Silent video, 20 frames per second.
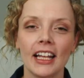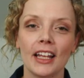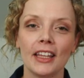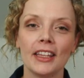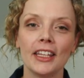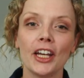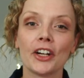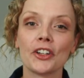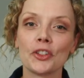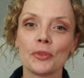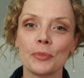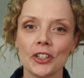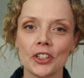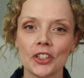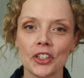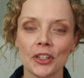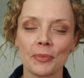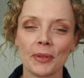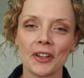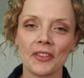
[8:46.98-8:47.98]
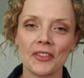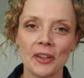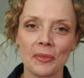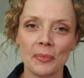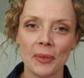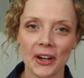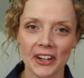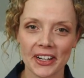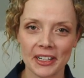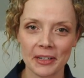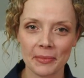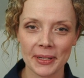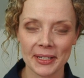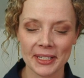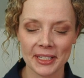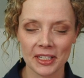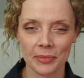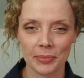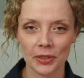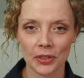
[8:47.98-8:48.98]
The Archbishop of the American
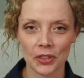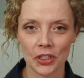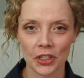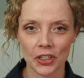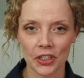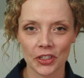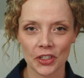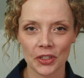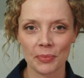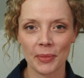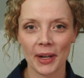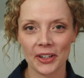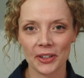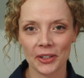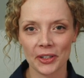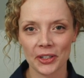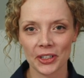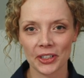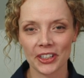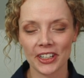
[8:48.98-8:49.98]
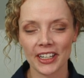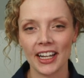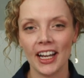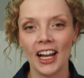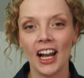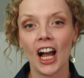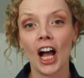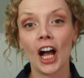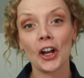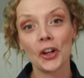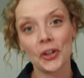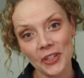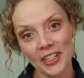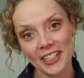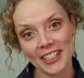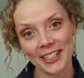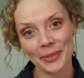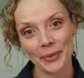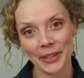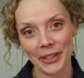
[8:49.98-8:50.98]
Episcopal Church, Michael Curry,
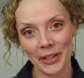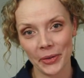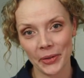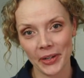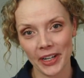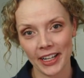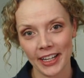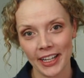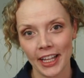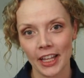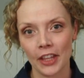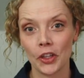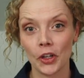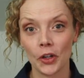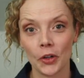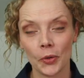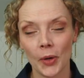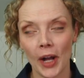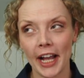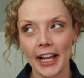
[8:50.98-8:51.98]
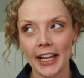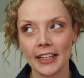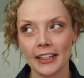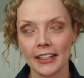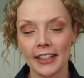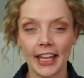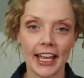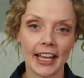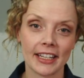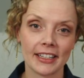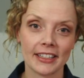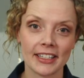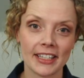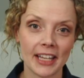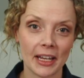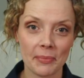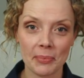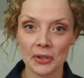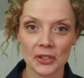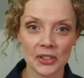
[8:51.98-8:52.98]
agrees with Yoda, though I can't
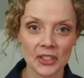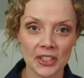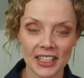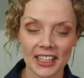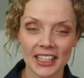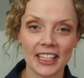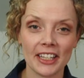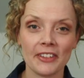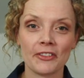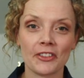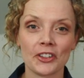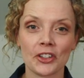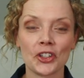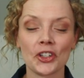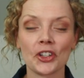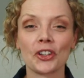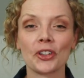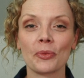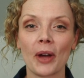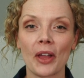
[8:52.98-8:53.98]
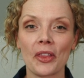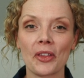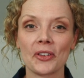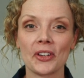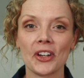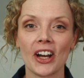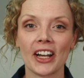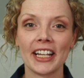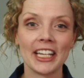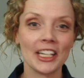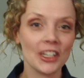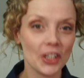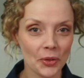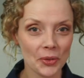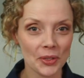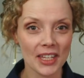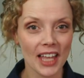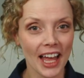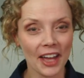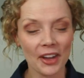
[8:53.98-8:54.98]
say personally for sure whether or not he
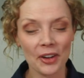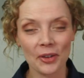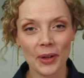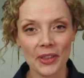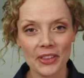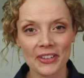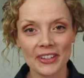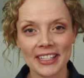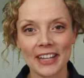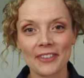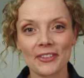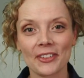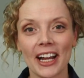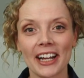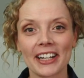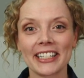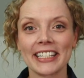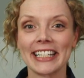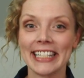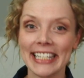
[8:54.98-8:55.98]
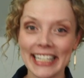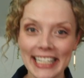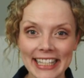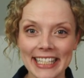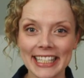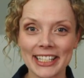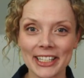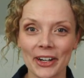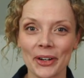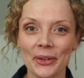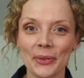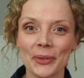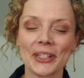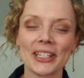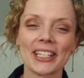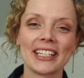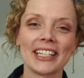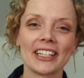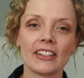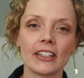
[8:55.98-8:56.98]
knows that or whether he's ever actually seen the Star
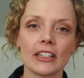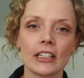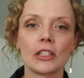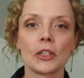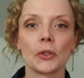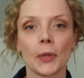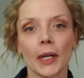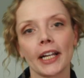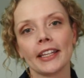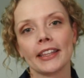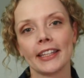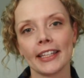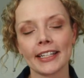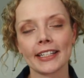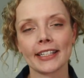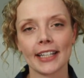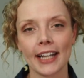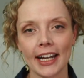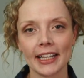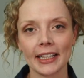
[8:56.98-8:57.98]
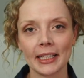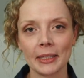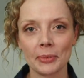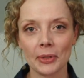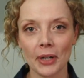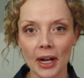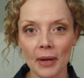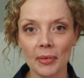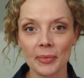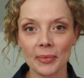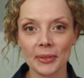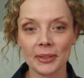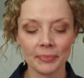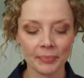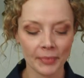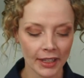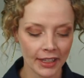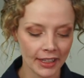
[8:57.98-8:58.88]
Wars series, though I think it's highly probable.